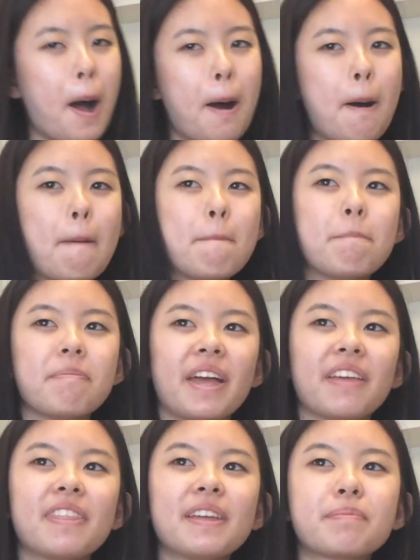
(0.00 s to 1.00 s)

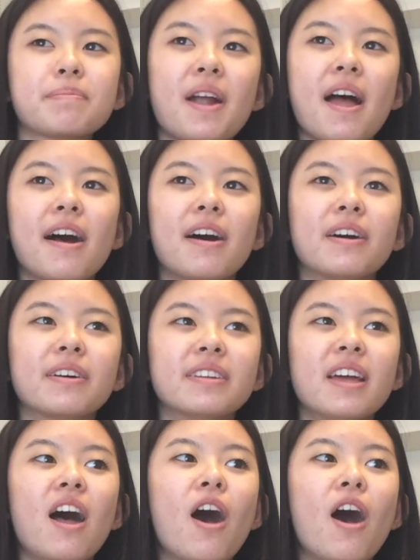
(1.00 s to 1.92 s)
I think Brown,